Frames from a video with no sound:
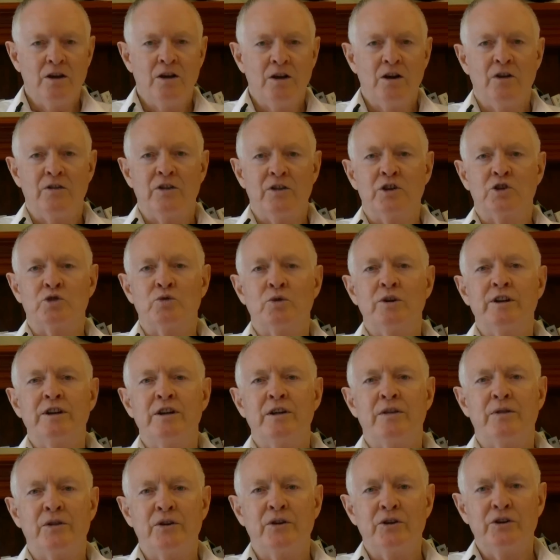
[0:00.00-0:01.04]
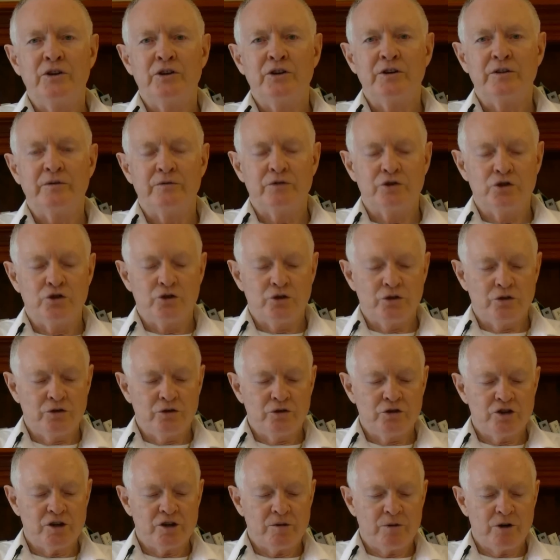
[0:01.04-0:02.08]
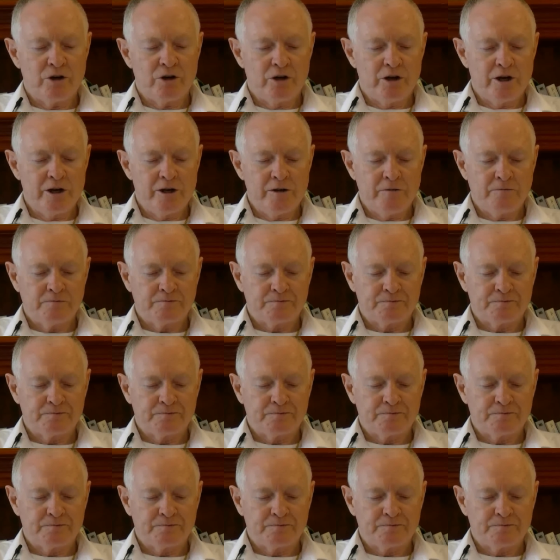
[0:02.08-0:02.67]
On the 23rd of June, Gemini,